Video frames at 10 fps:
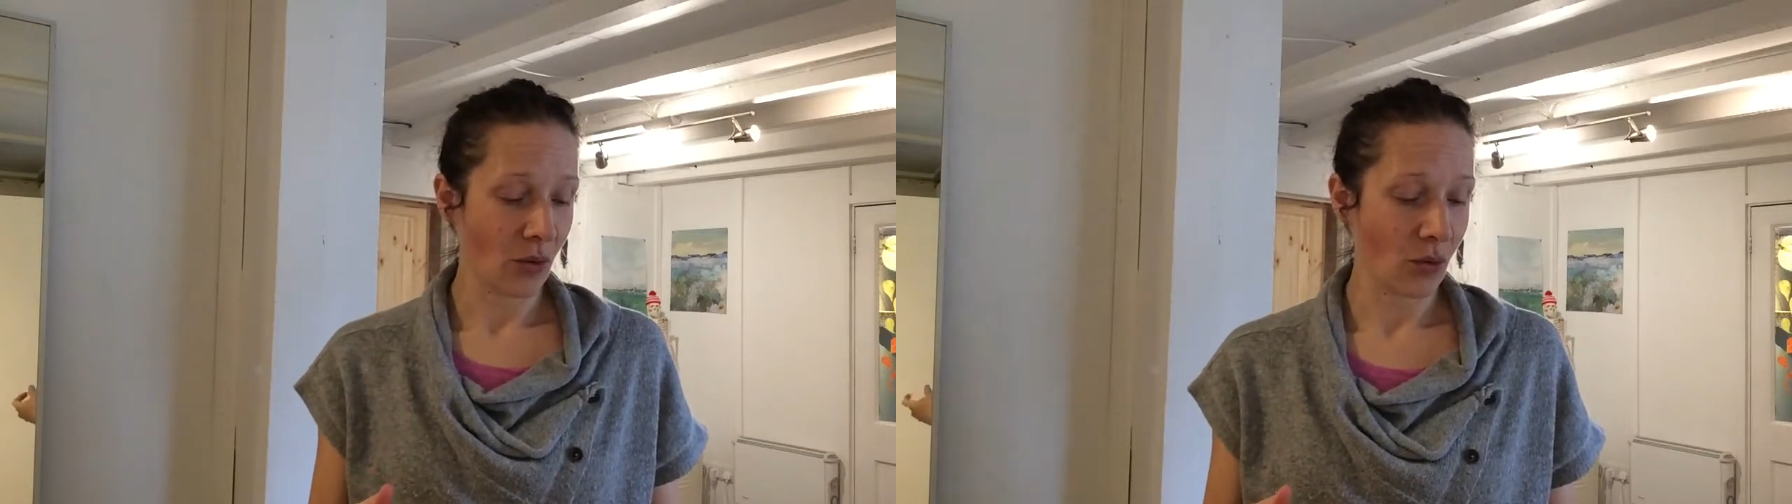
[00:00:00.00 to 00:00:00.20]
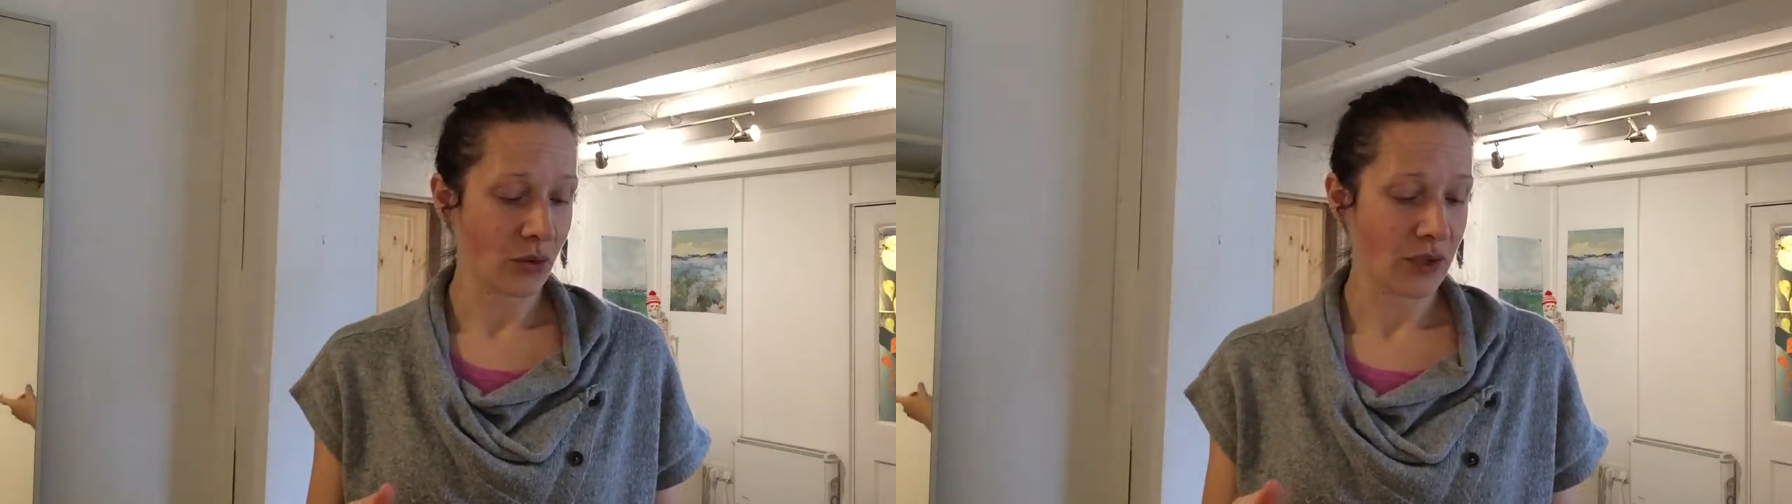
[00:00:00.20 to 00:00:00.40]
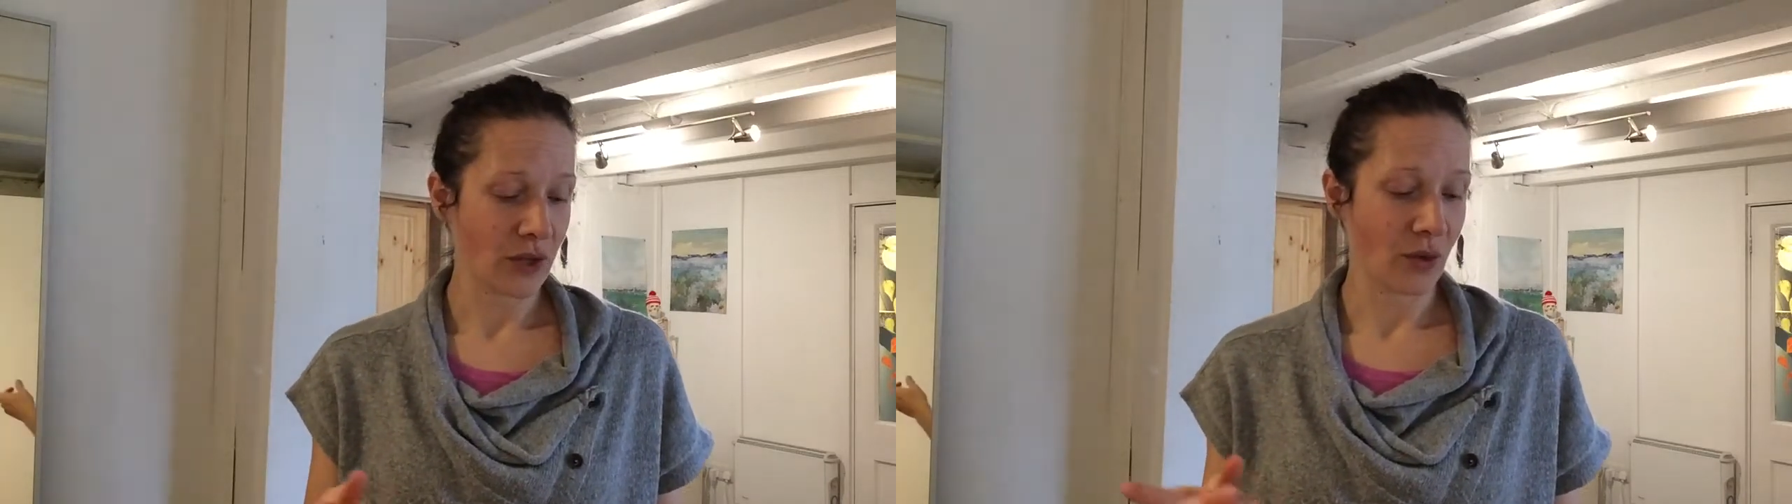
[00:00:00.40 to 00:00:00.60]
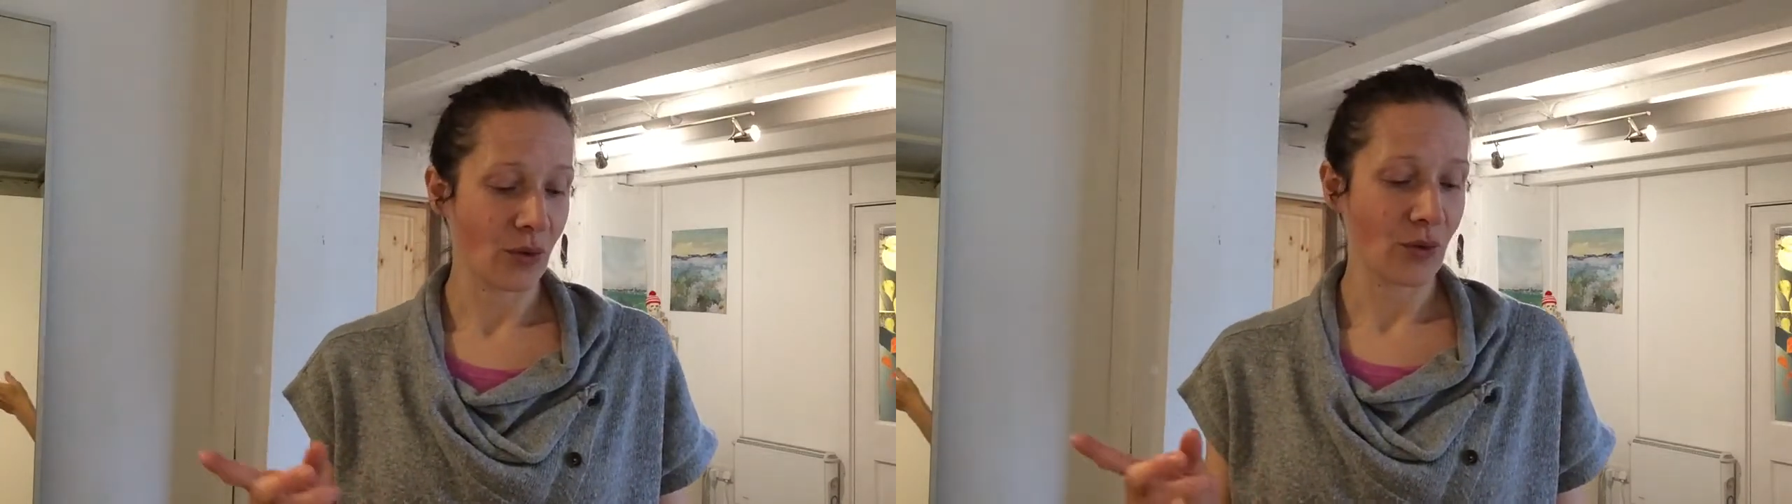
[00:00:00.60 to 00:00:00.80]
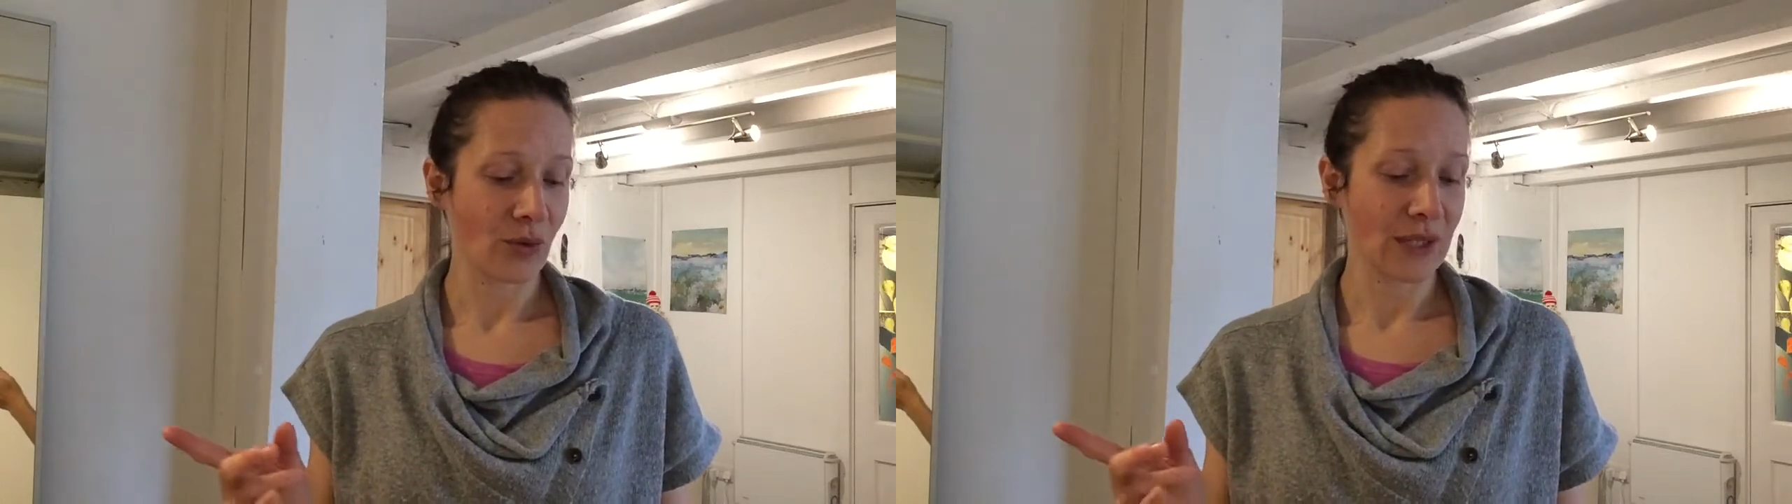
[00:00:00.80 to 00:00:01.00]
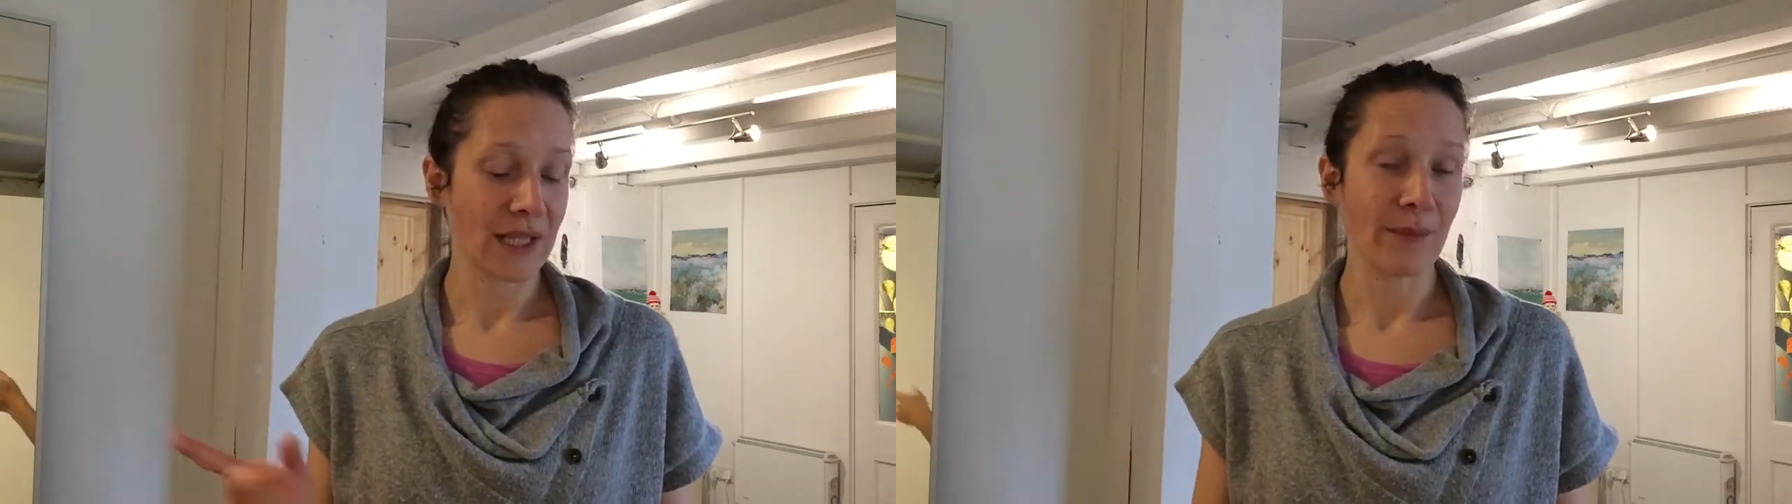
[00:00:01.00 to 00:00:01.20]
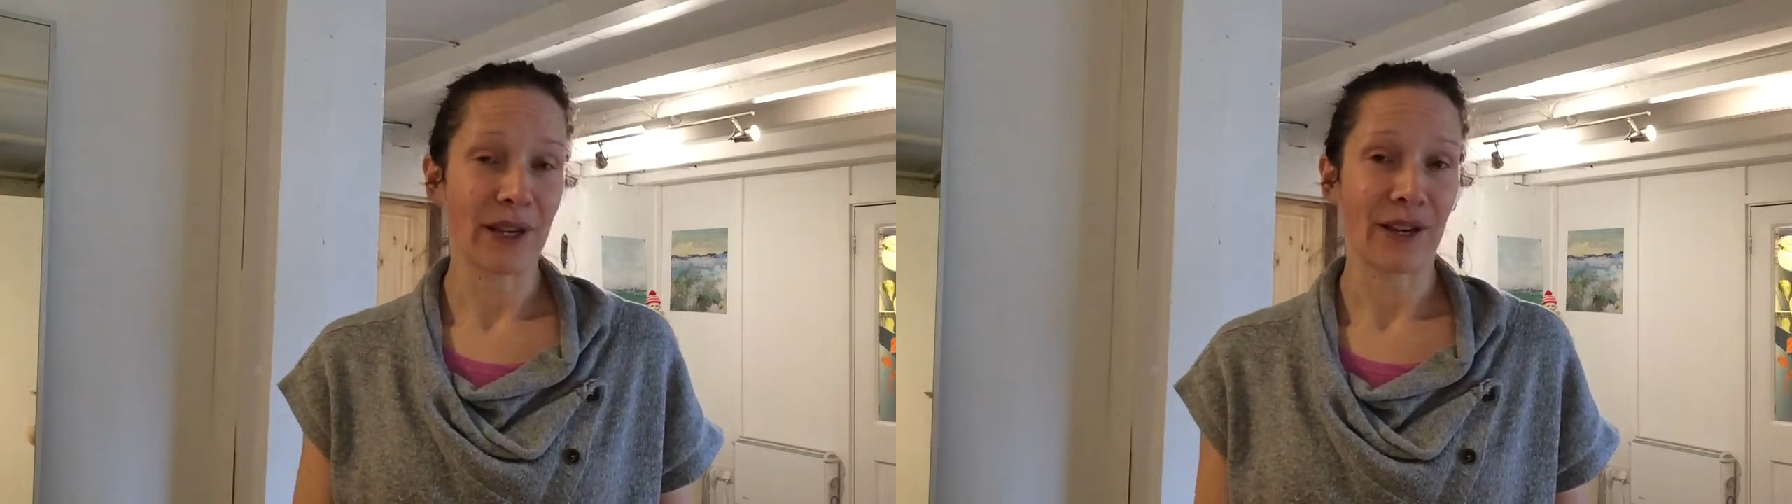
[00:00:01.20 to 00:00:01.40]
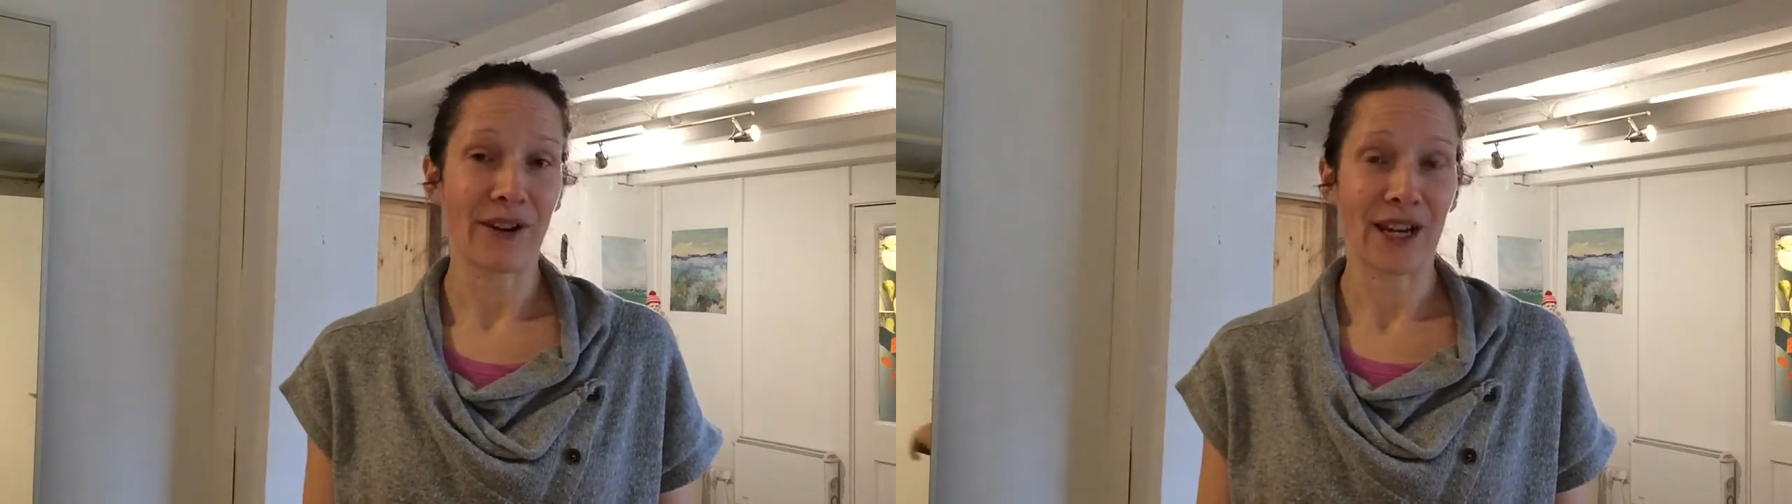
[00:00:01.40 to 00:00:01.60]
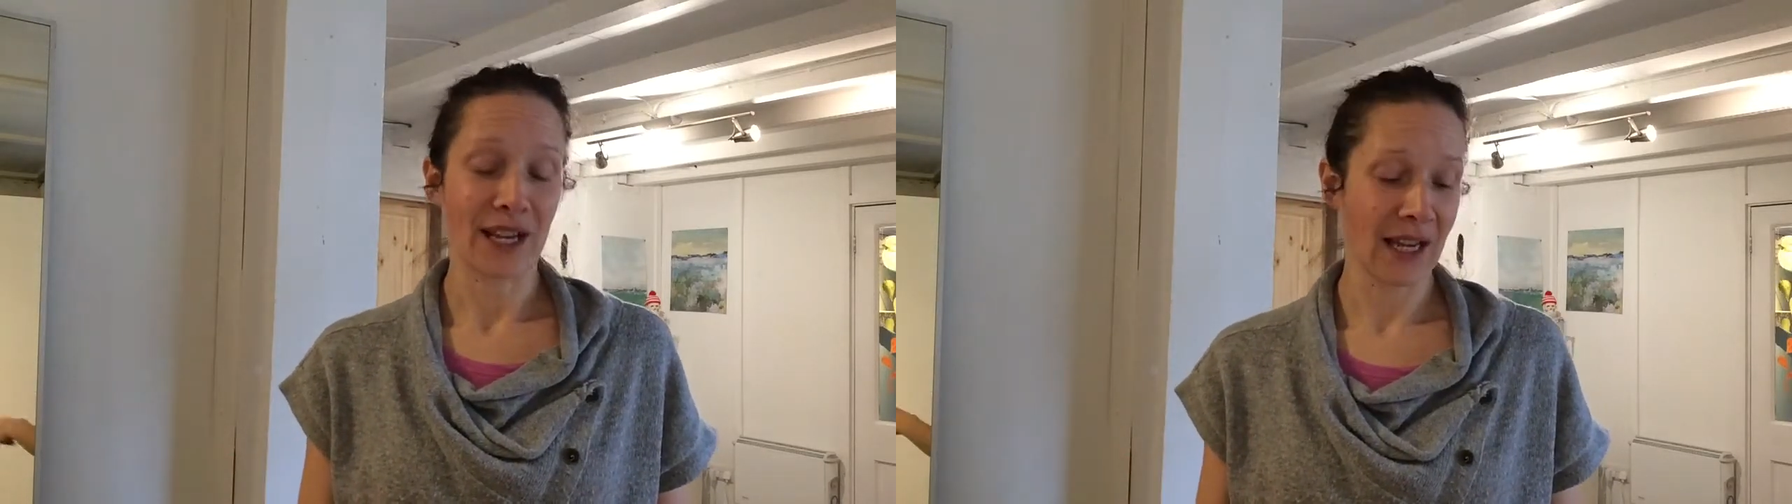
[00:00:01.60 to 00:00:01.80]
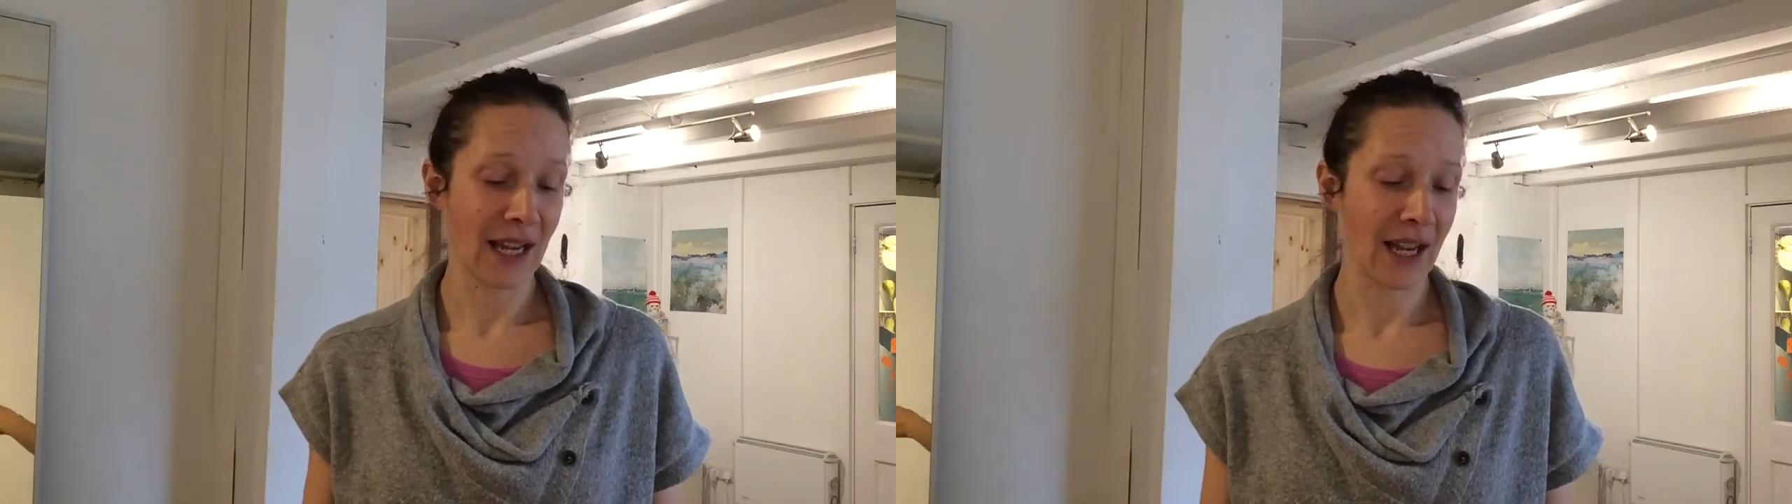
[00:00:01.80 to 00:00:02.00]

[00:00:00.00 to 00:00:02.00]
also cause deep earache